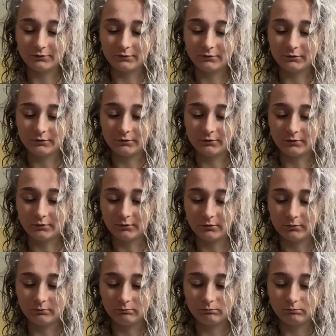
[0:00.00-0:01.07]

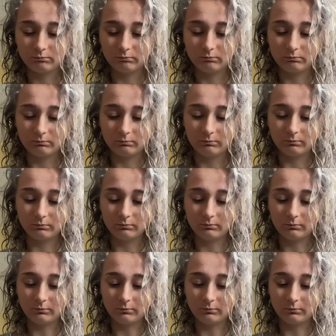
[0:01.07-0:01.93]
[no speech]